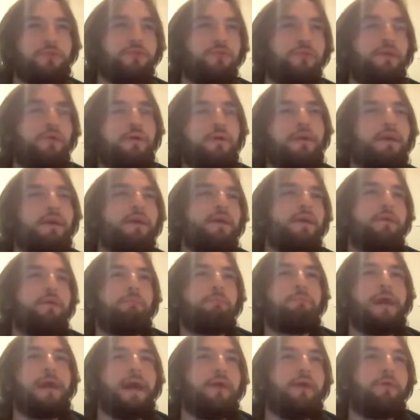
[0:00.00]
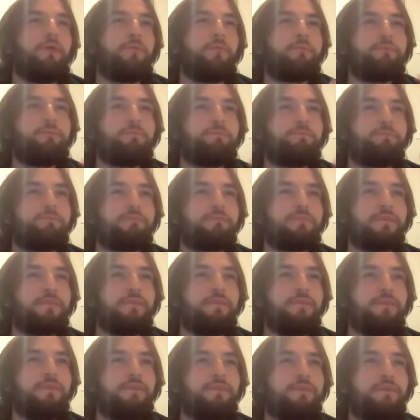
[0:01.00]
talking about
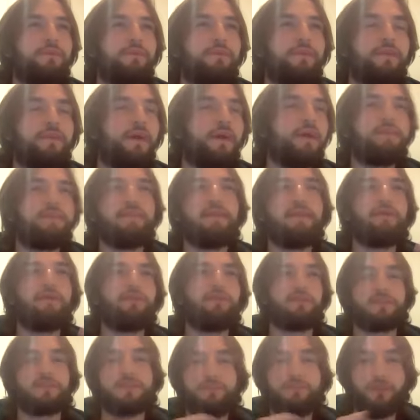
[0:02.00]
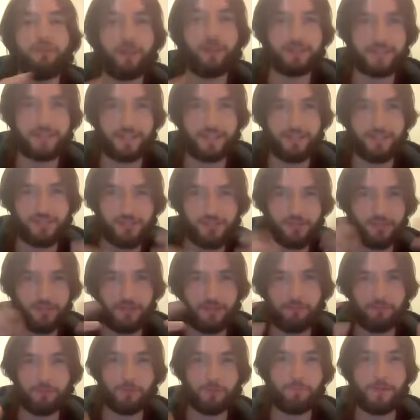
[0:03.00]
the idea of civilization
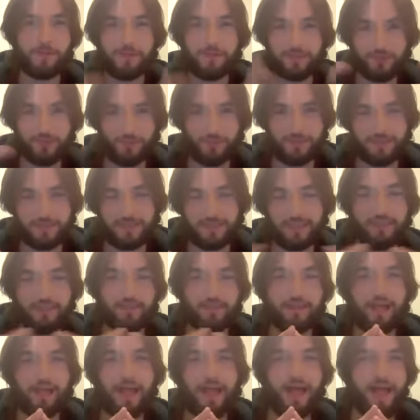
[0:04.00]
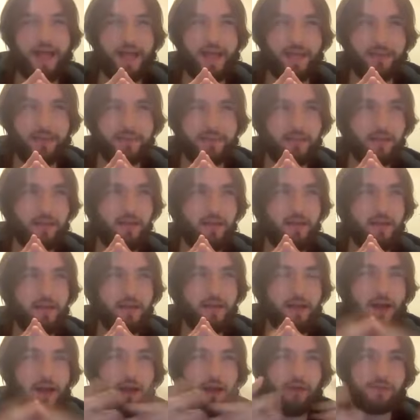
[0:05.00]
in perpetuity. And
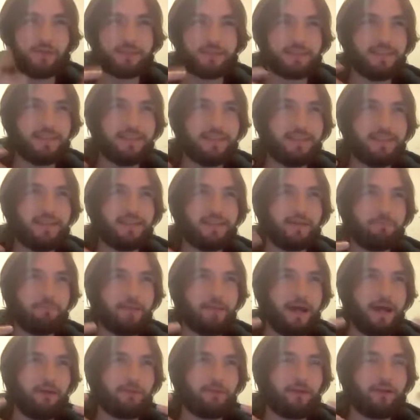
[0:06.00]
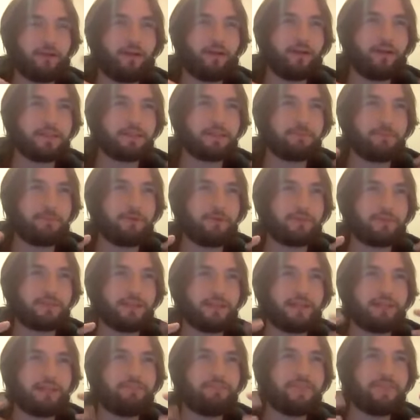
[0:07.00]
I was thinking about, I suppose,
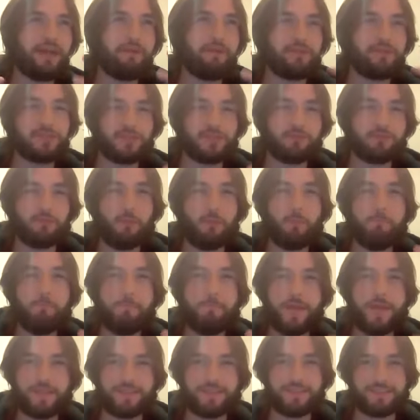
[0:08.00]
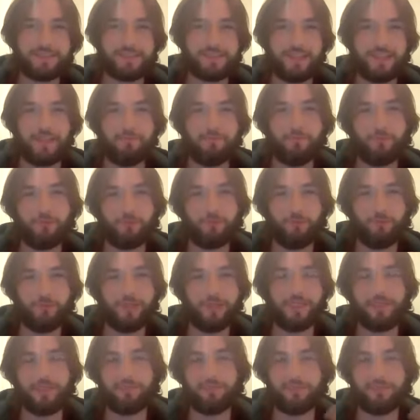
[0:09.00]
like if there is a meta statement
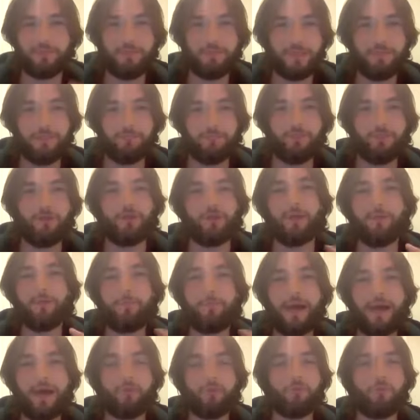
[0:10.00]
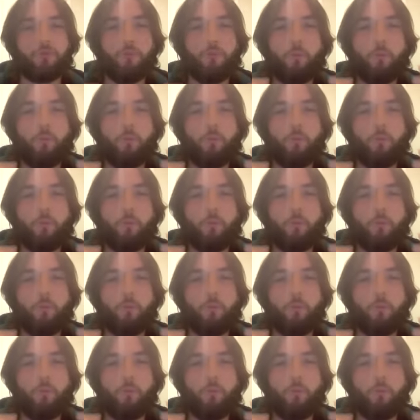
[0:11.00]
we give to people about